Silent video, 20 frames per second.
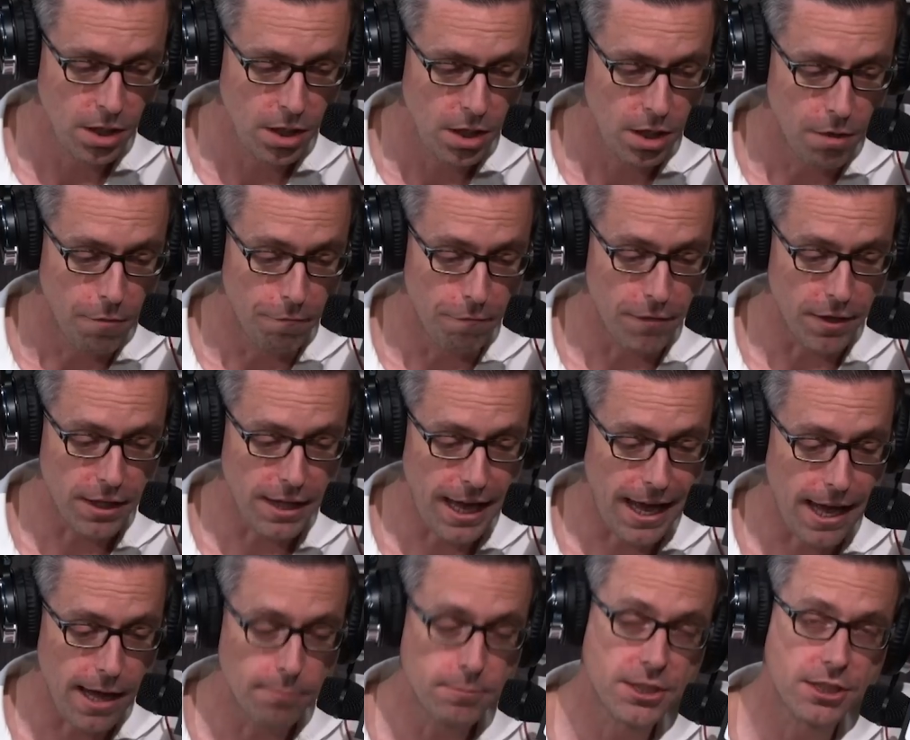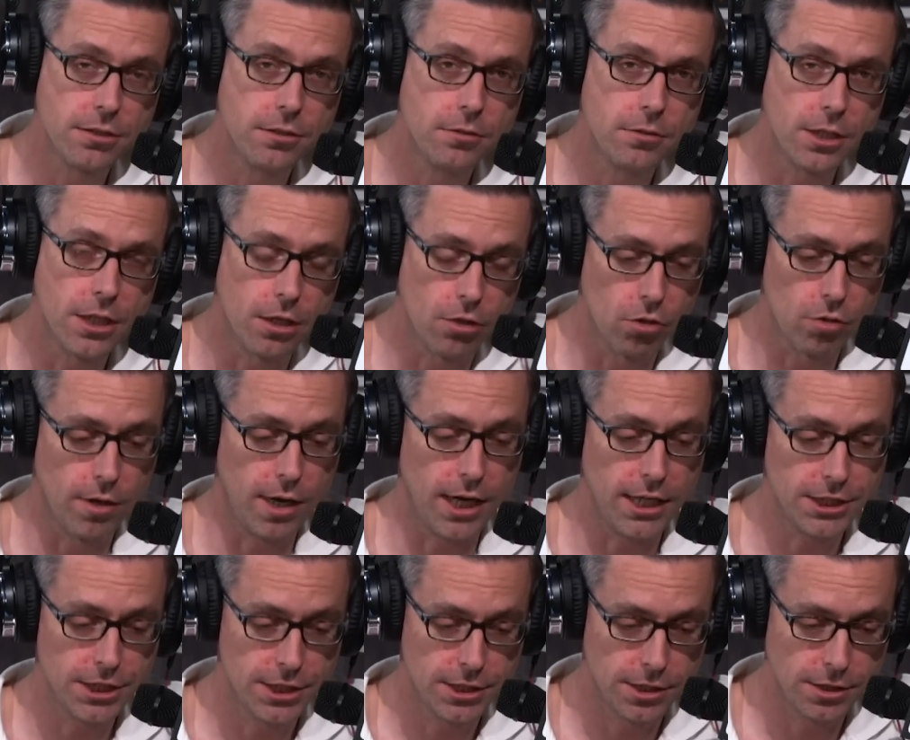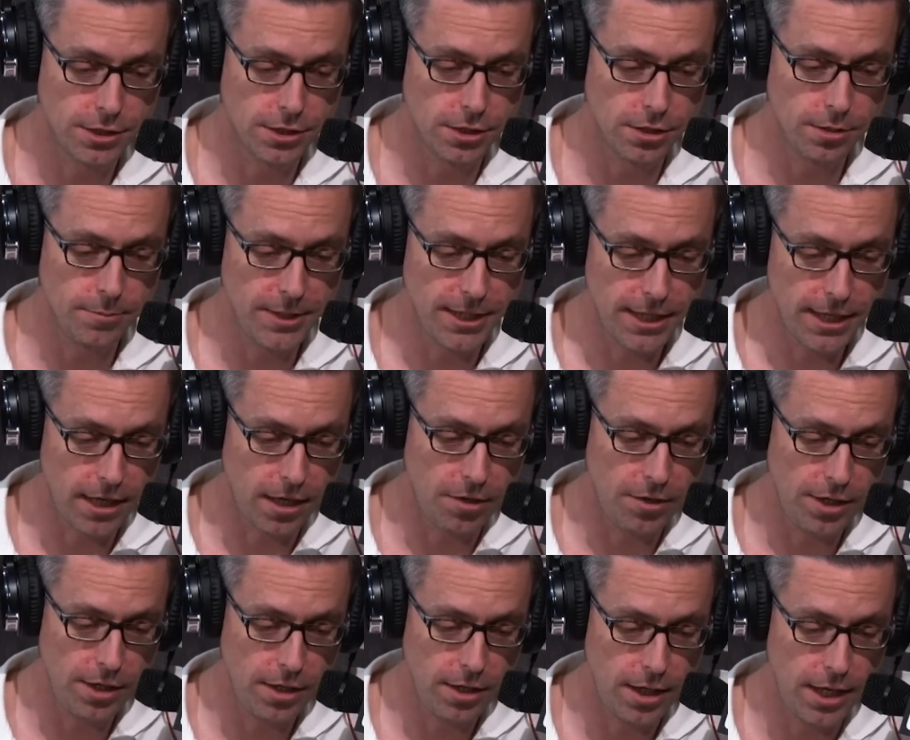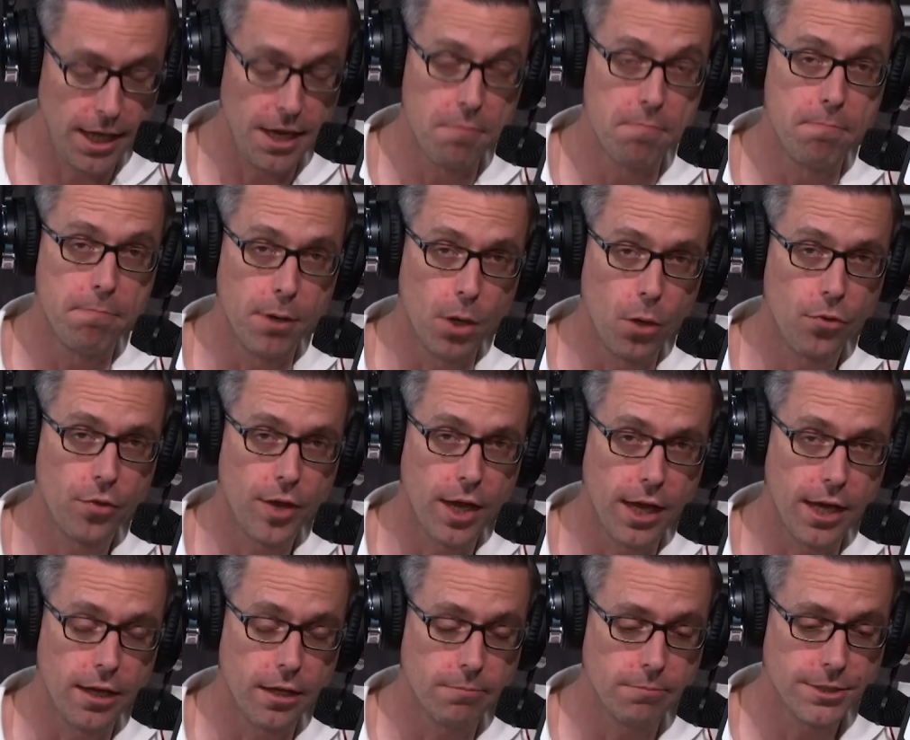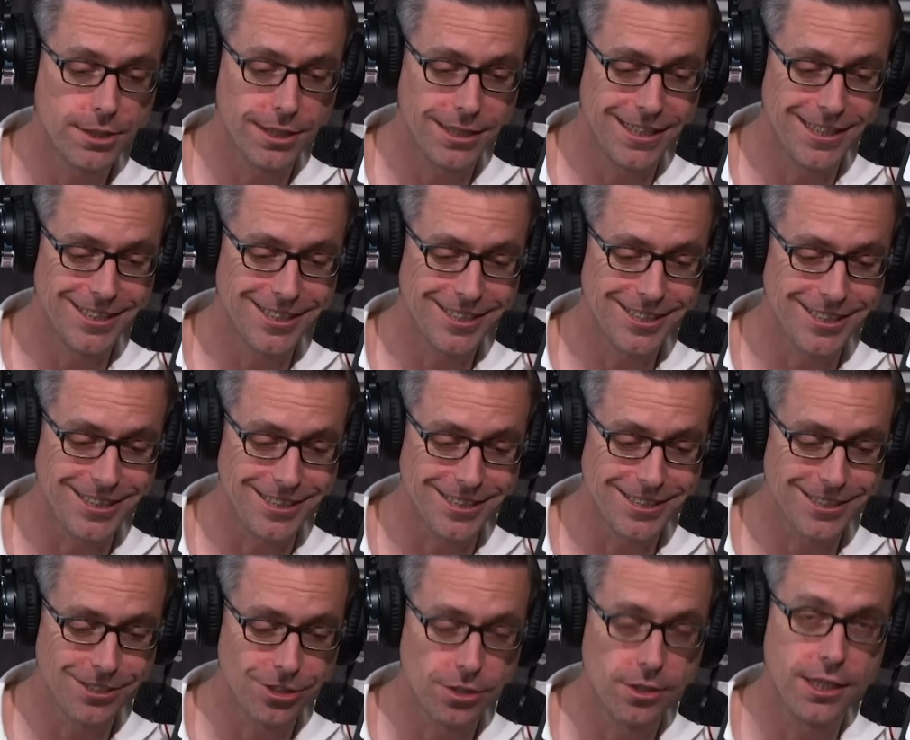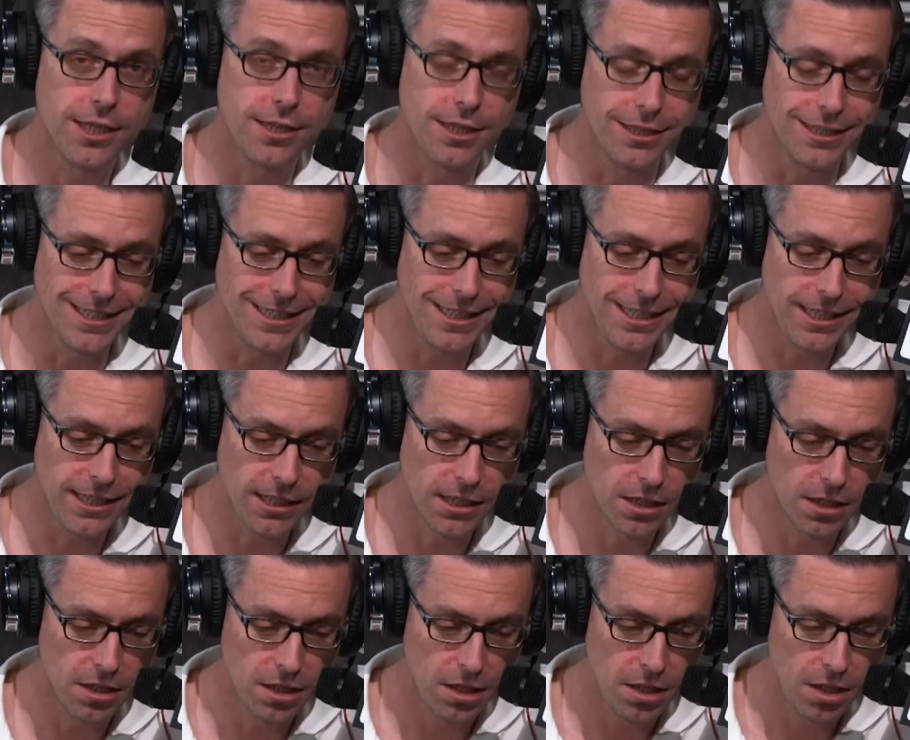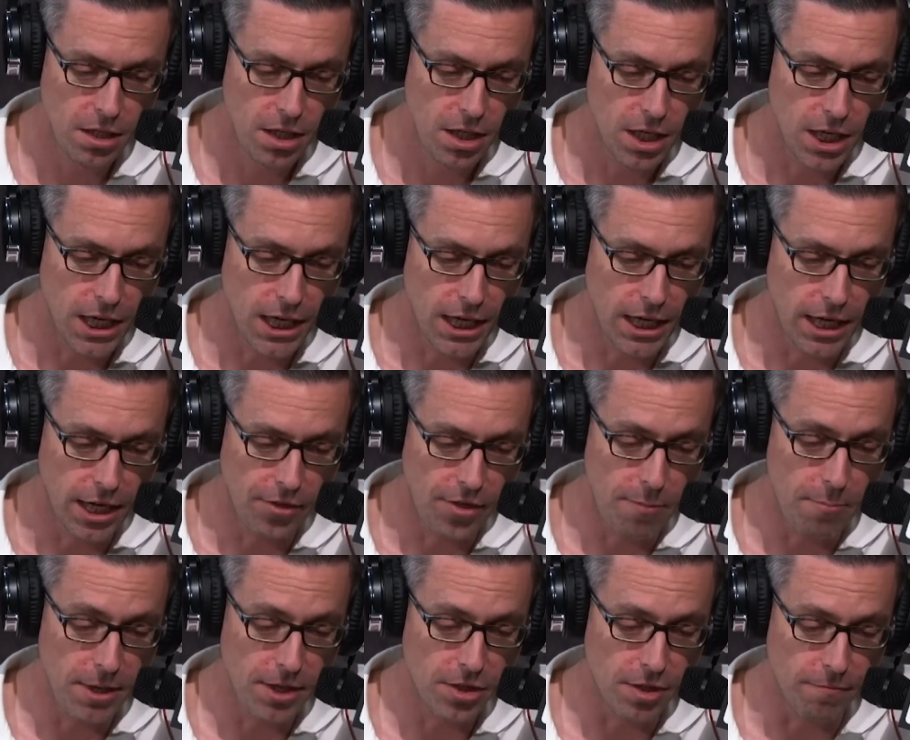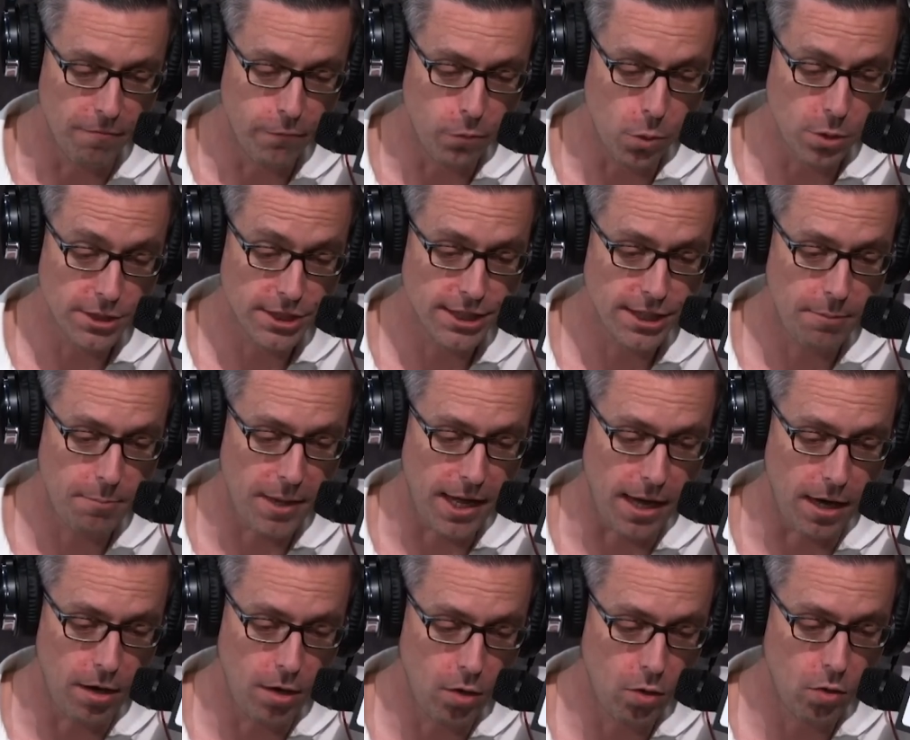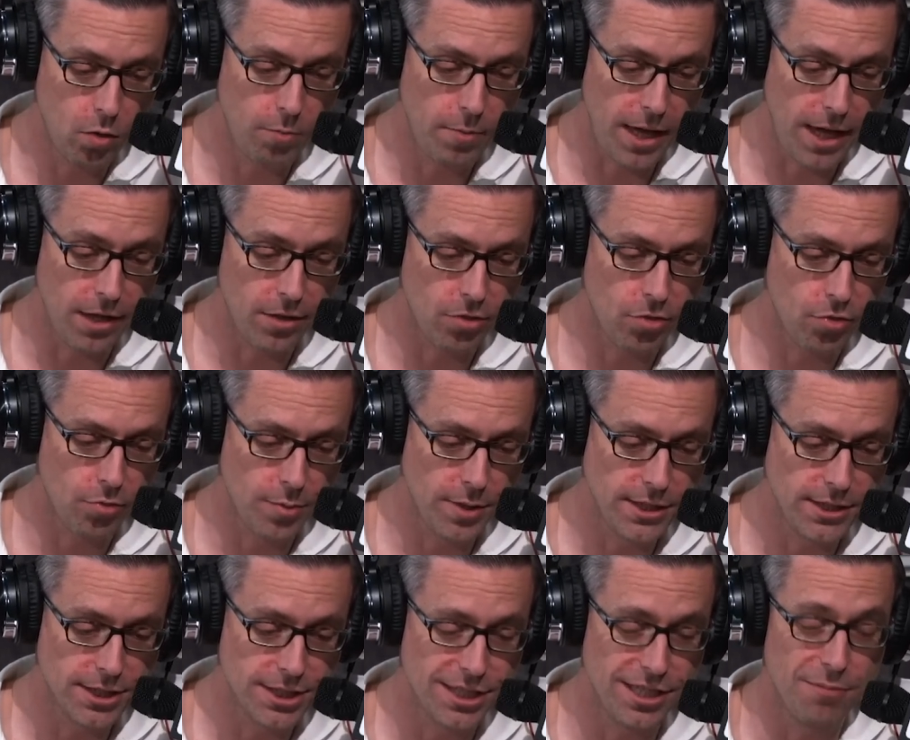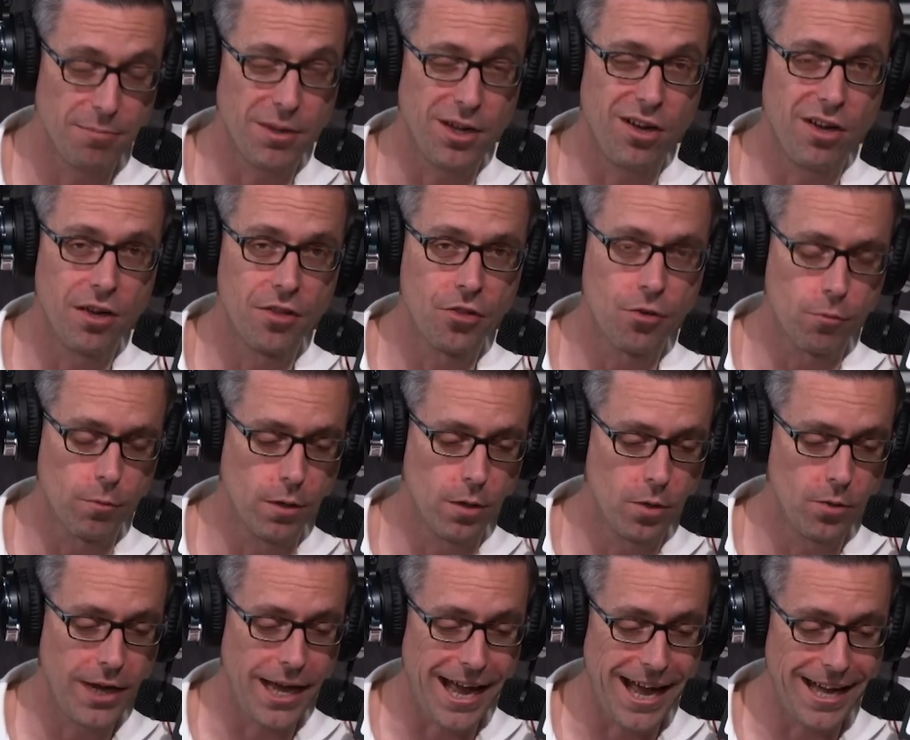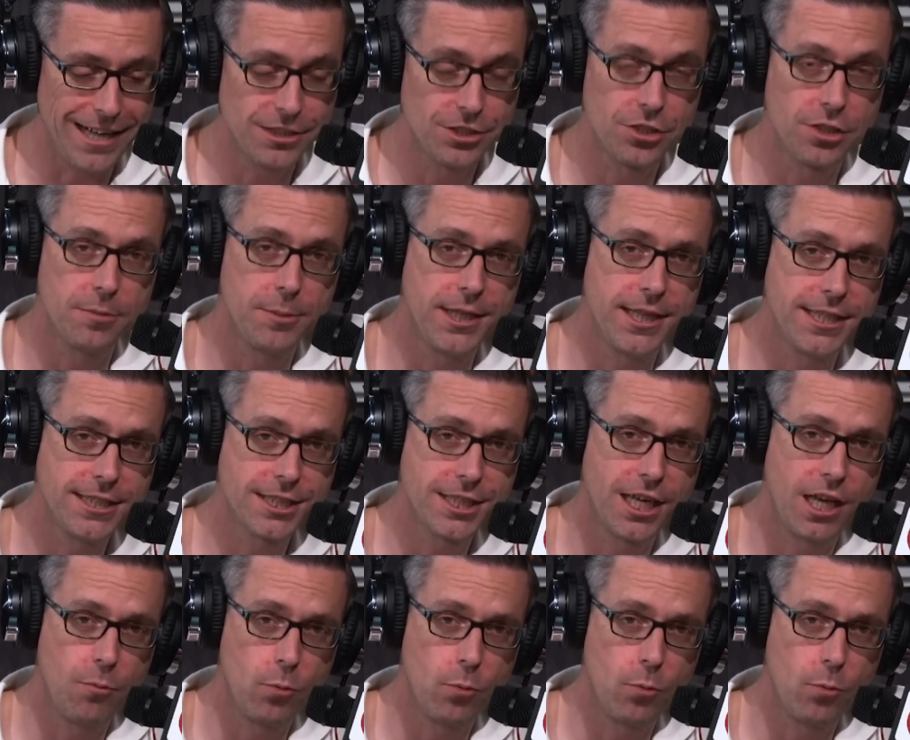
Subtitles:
Villa absolutely crushed Derby County in both games this season in the league. They beat them 4-0 at home and 3-0 on the road at Derby. This game